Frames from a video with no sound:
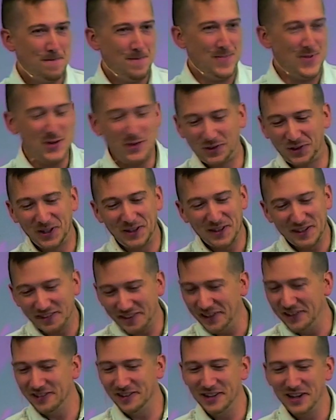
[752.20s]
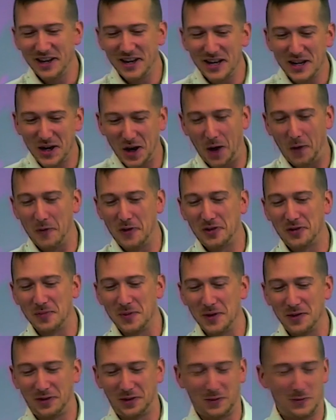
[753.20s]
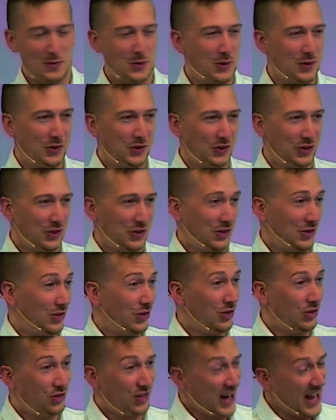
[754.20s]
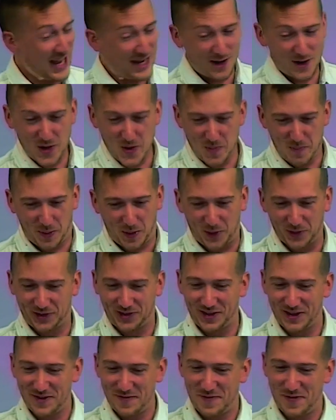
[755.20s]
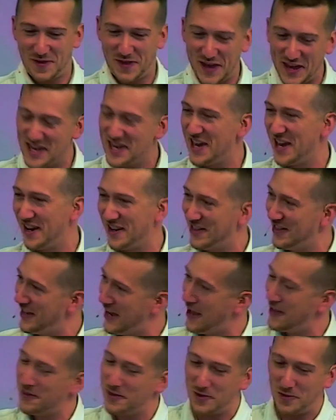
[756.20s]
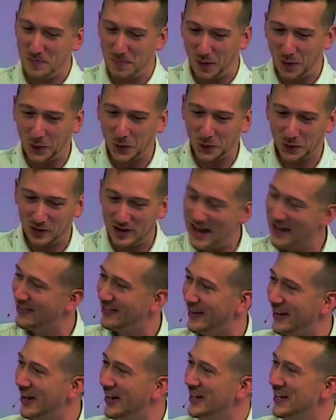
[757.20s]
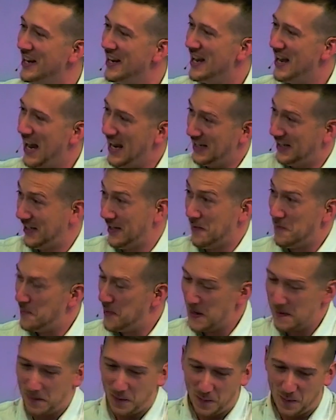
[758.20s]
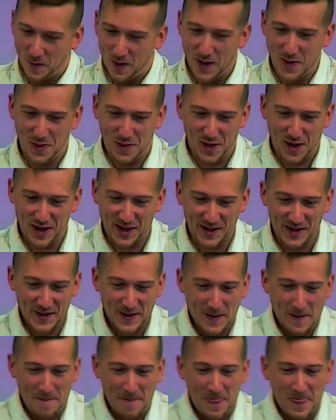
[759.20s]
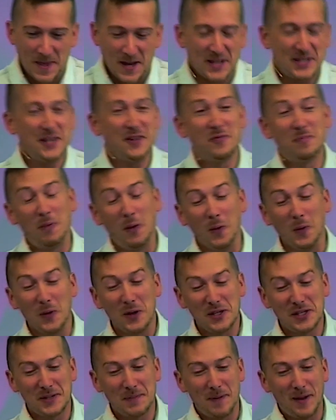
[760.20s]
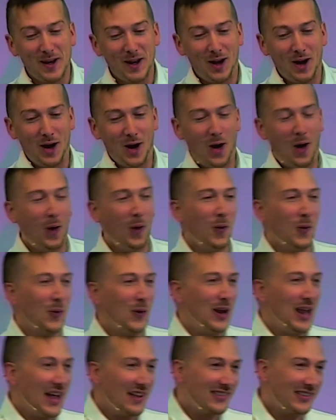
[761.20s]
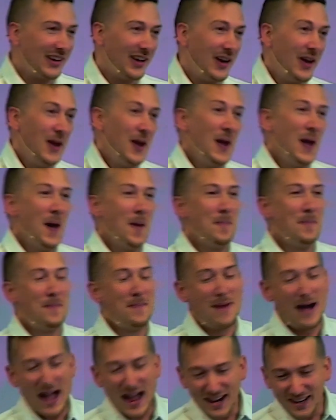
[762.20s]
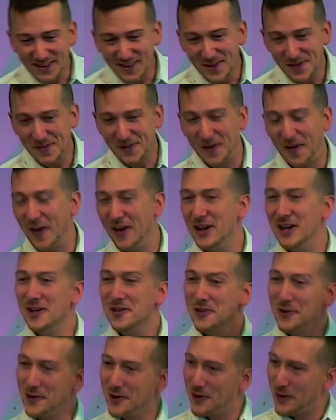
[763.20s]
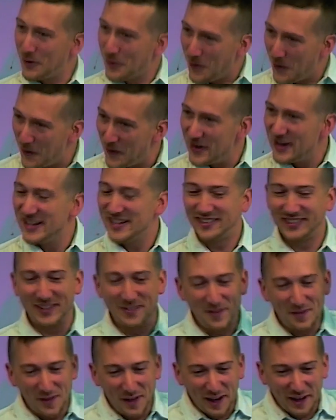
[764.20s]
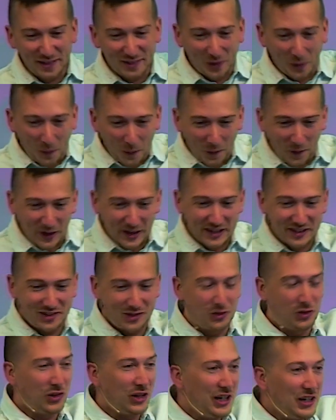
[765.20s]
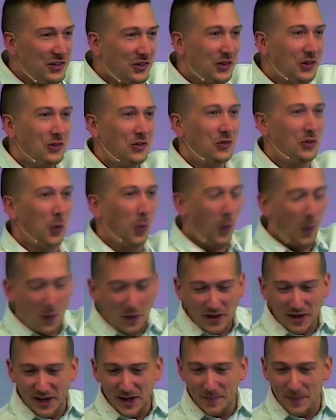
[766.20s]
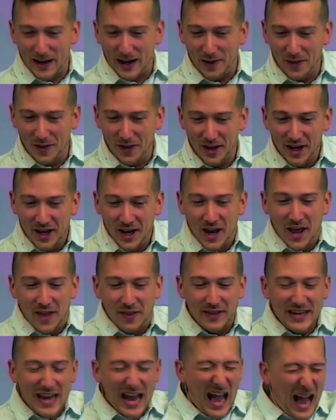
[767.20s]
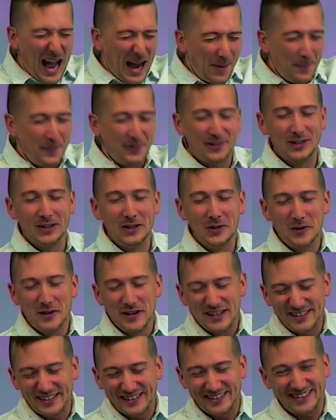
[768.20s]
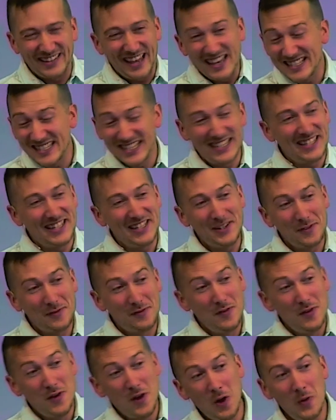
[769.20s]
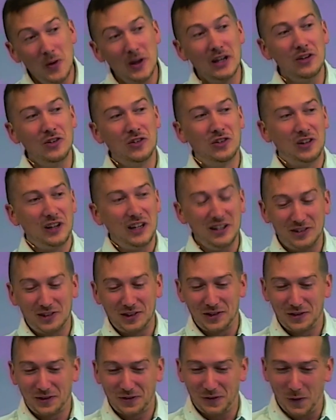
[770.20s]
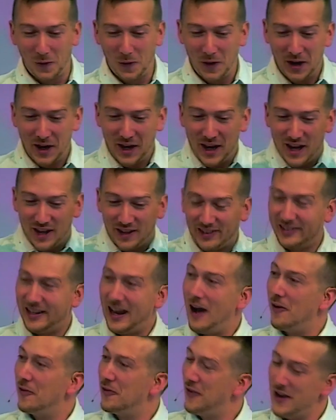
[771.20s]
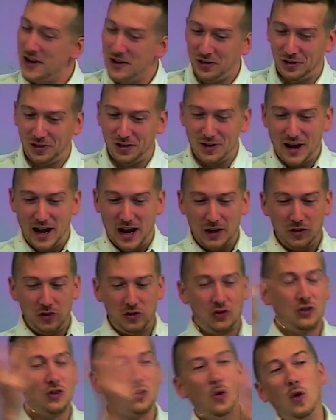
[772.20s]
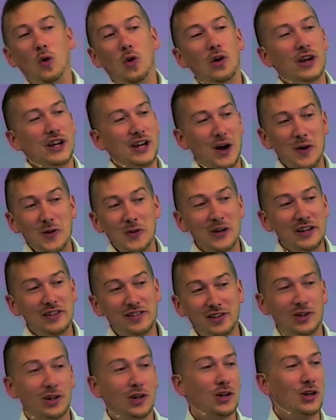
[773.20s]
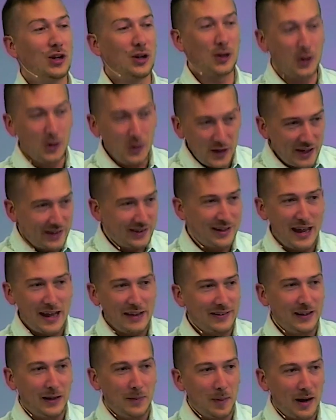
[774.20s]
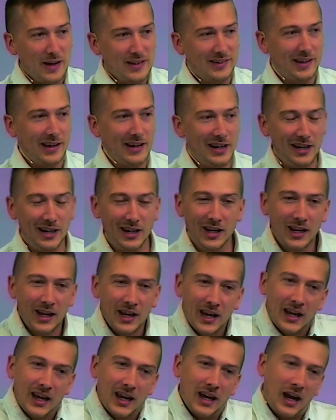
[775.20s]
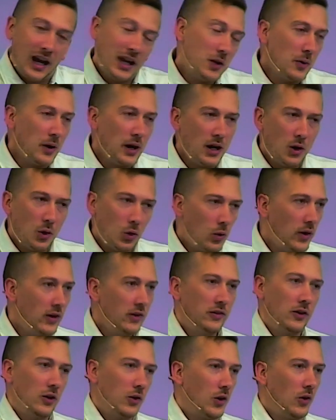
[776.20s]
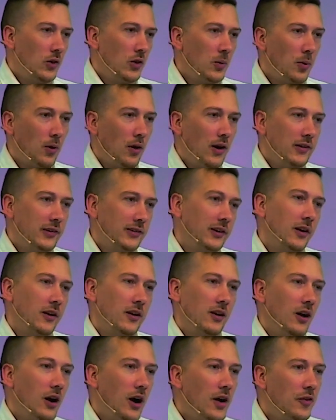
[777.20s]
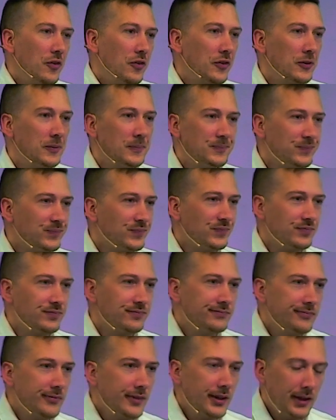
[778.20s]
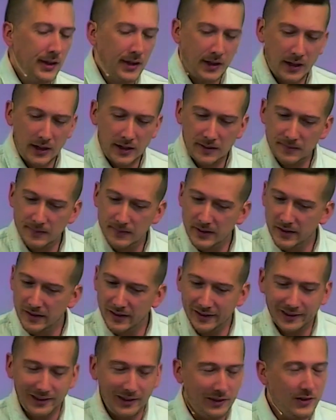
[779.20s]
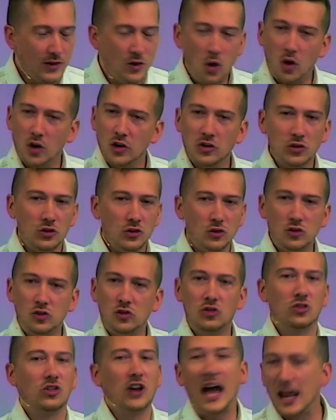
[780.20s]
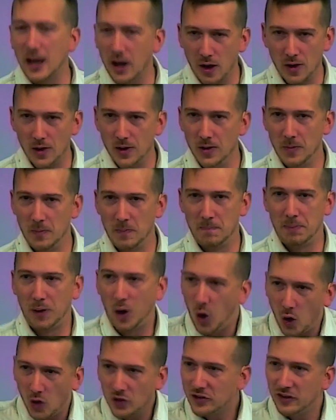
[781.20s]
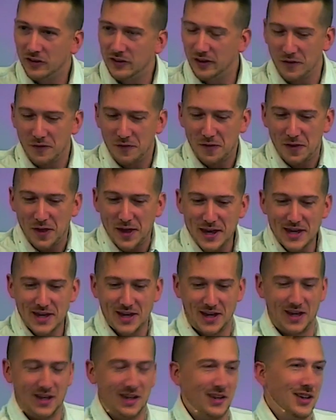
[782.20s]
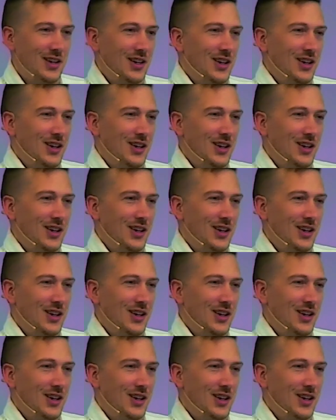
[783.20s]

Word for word: you see, this isn't an encouragement towards just shallow, positive thinking at the end of Paul's letter, as some people might think. As if Paul has spent a whole letter magnifying the glorious and victorious Jesus, talking about the, the absolute necessity of knowing Jesus for salvation and joy, only to conclude his letter by saying, Anyway, always look on the bright side of life. Um, this is not shallow, positive thinking.